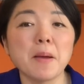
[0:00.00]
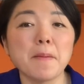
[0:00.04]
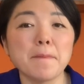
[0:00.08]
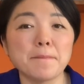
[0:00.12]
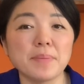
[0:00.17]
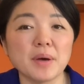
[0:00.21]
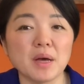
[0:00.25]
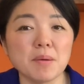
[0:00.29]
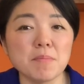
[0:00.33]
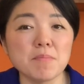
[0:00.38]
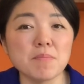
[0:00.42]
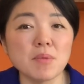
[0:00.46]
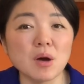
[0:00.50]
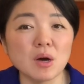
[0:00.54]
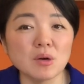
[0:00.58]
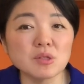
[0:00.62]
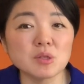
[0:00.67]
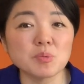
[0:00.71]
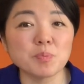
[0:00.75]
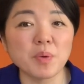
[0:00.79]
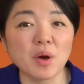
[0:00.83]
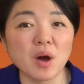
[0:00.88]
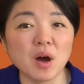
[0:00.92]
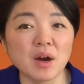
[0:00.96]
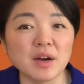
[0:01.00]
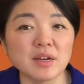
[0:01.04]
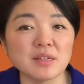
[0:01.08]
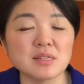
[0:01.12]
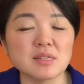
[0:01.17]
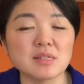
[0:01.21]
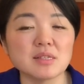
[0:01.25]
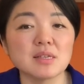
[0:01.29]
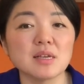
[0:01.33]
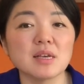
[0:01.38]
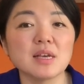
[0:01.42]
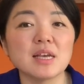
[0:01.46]
but most
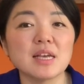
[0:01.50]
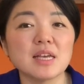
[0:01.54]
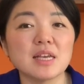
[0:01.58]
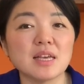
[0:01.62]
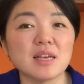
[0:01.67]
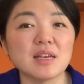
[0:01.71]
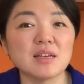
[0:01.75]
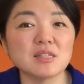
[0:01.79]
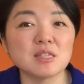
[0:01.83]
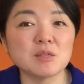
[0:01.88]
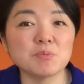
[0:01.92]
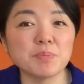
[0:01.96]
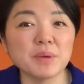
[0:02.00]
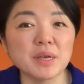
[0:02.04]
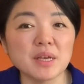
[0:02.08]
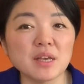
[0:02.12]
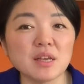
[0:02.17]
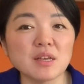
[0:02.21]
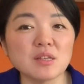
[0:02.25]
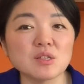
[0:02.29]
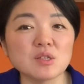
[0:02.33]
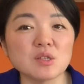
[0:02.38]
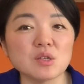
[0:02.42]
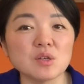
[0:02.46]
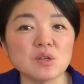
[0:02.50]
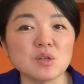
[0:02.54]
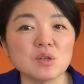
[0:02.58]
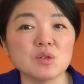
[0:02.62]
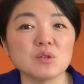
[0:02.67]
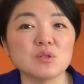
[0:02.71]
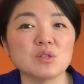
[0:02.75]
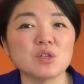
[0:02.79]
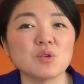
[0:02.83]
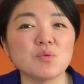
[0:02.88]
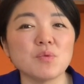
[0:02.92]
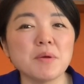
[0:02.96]
parts, he is speaking to
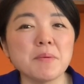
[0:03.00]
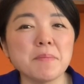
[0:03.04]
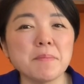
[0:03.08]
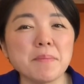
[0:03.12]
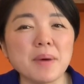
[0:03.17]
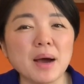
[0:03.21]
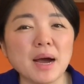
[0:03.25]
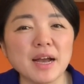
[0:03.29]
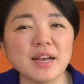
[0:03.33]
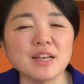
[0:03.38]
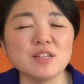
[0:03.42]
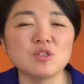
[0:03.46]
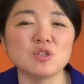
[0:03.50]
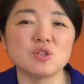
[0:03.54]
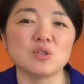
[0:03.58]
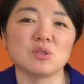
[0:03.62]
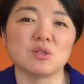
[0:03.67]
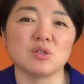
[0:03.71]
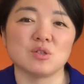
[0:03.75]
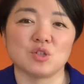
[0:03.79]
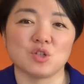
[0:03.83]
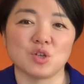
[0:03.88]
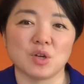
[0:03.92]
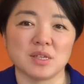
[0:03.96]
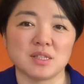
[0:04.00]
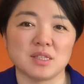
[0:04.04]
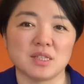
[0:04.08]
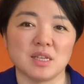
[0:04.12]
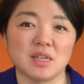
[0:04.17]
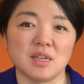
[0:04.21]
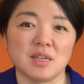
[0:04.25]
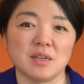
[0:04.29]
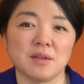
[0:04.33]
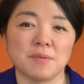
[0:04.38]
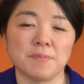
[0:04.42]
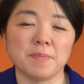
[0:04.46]
you to remind you to trust
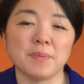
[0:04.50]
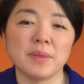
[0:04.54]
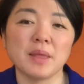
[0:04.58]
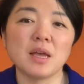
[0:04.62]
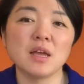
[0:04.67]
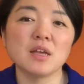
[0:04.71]
in him,